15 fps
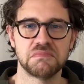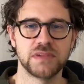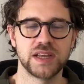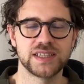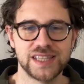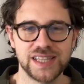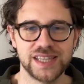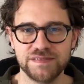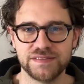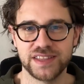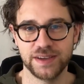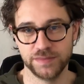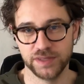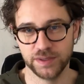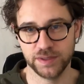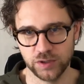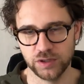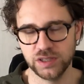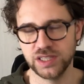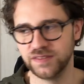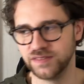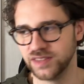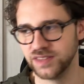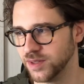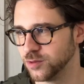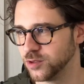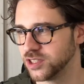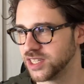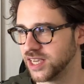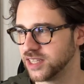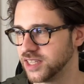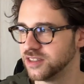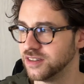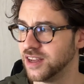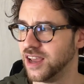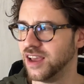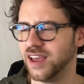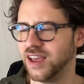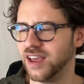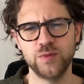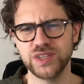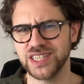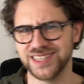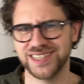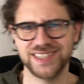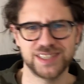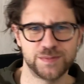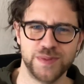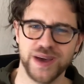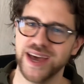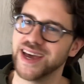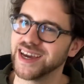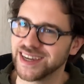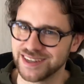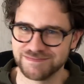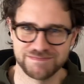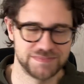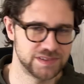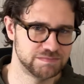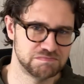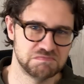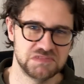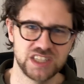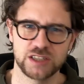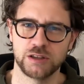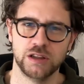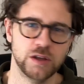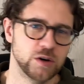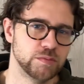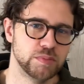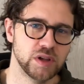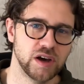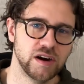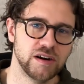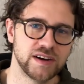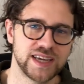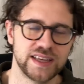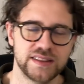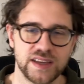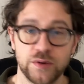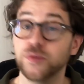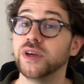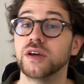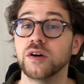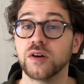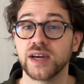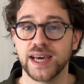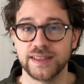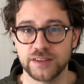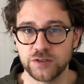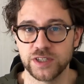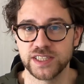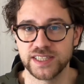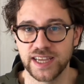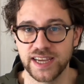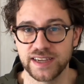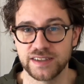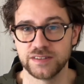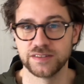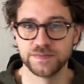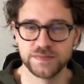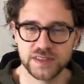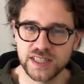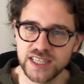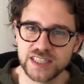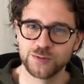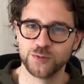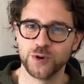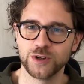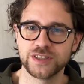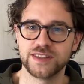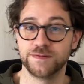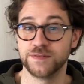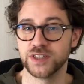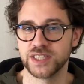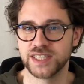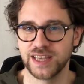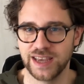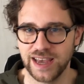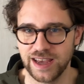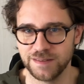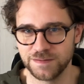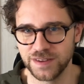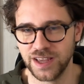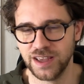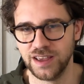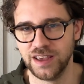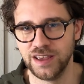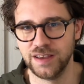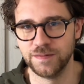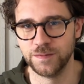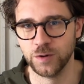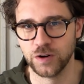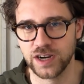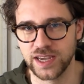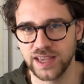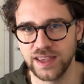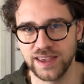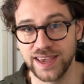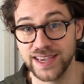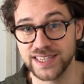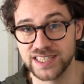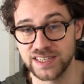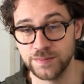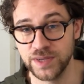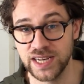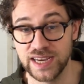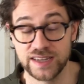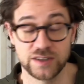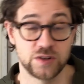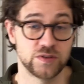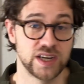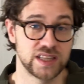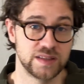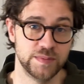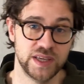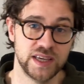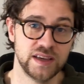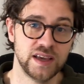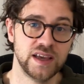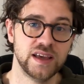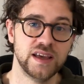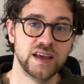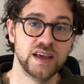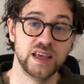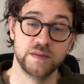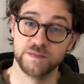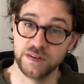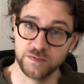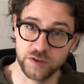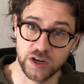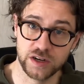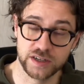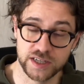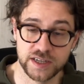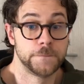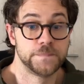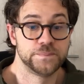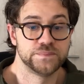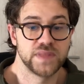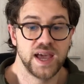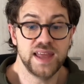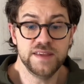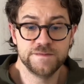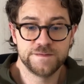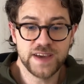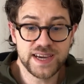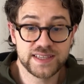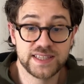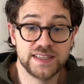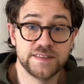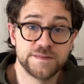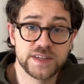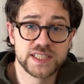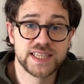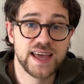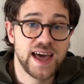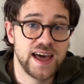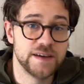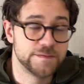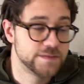leave them the ball, leave them the possession, and we just sit back, just low block, and then we go counter-attack. This was the first half for AC Milan. Correct me if I'm wrong. And in fact, in the first half,